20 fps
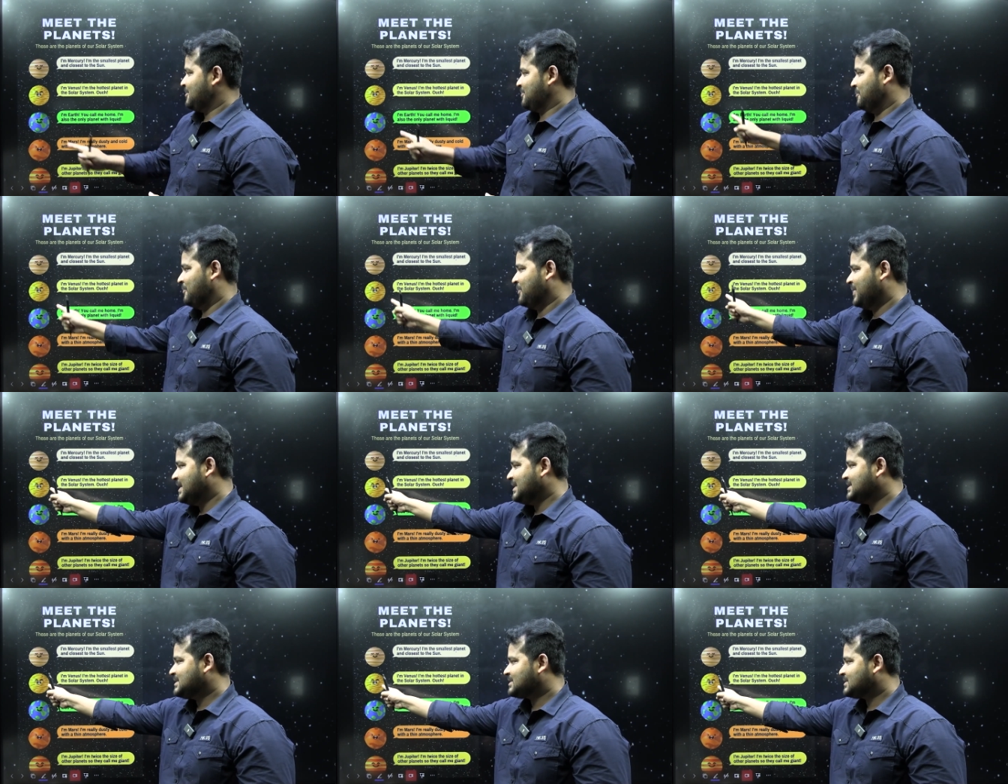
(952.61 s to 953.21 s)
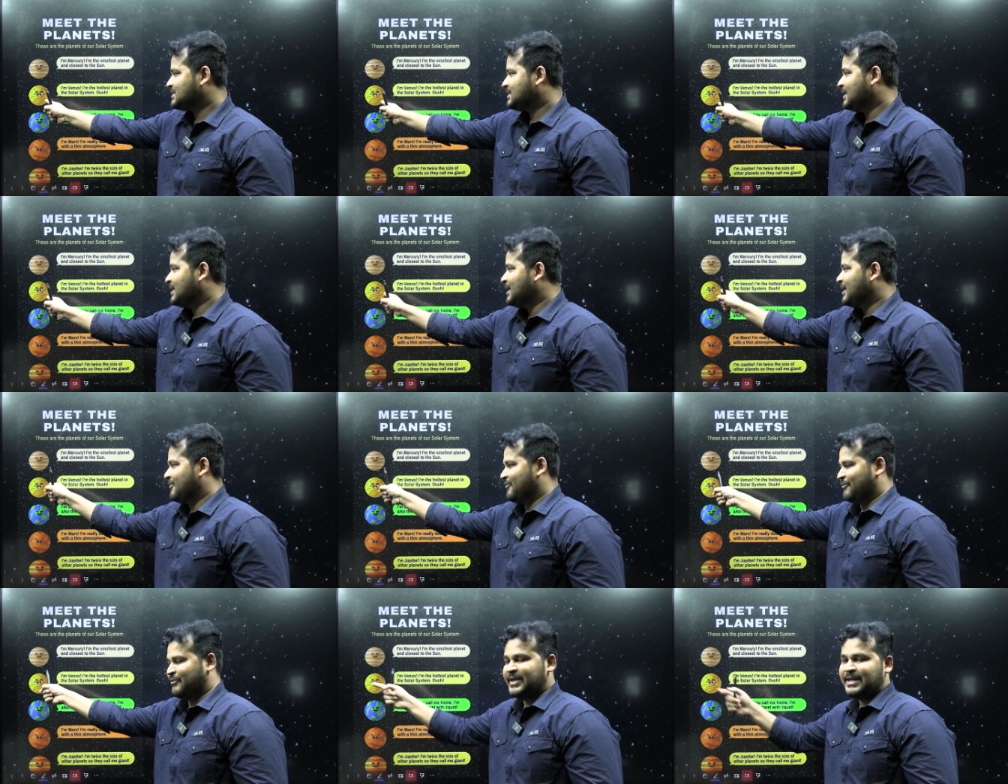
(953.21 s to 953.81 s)
Means
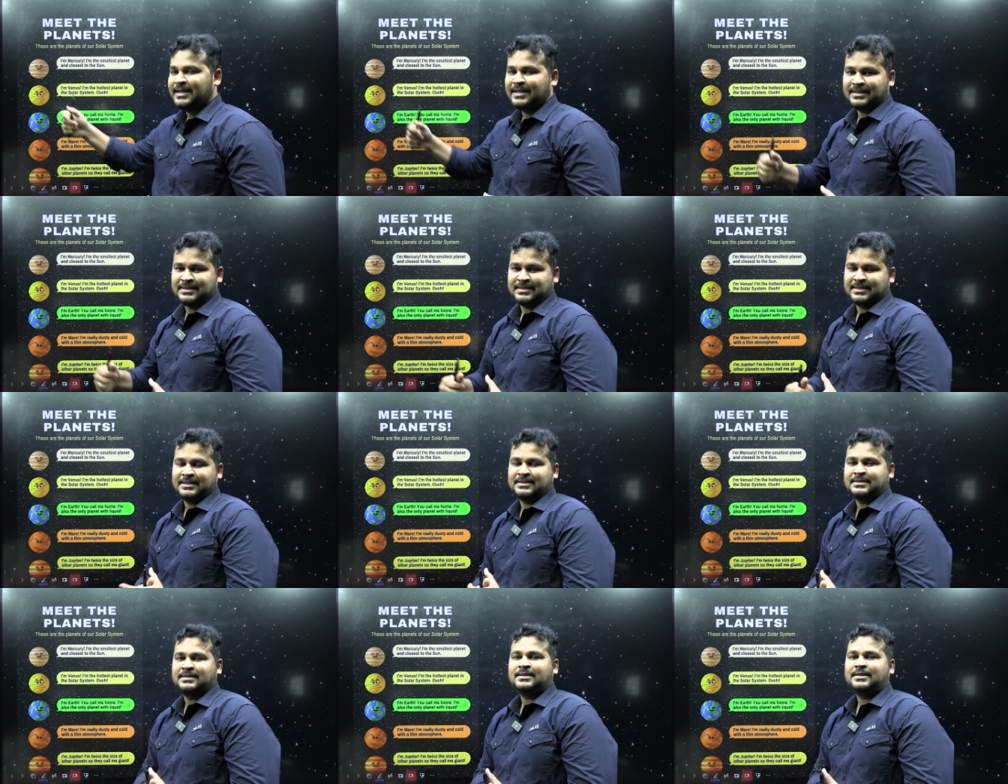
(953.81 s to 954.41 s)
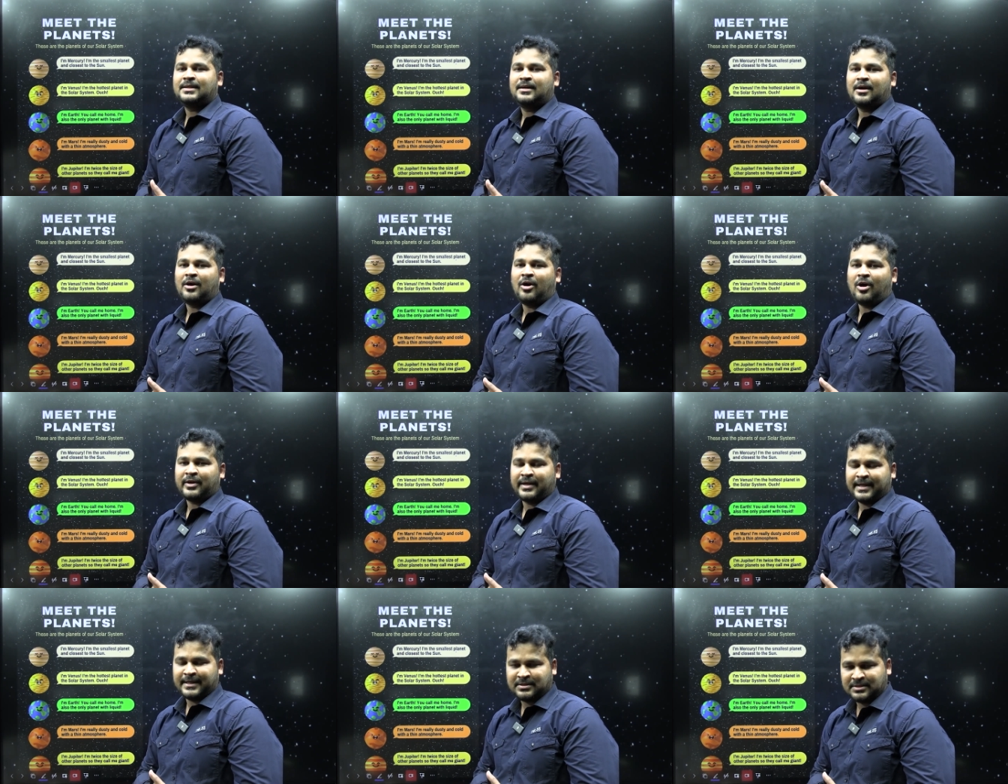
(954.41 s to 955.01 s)
Venus is the
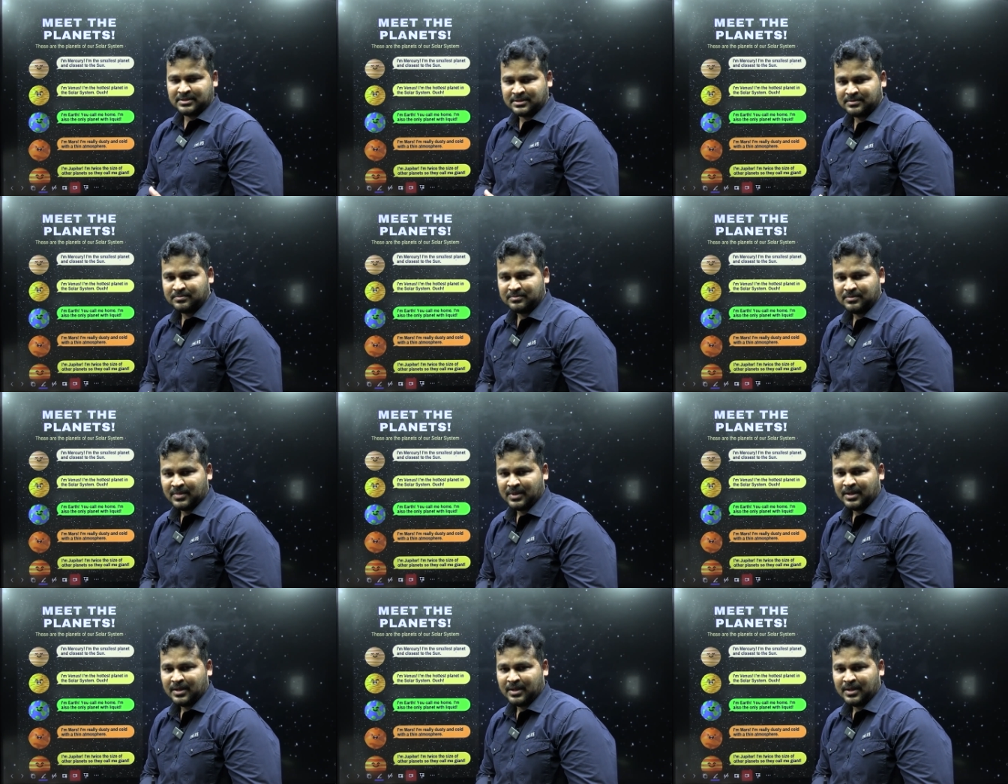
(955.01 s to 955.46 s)
hottest,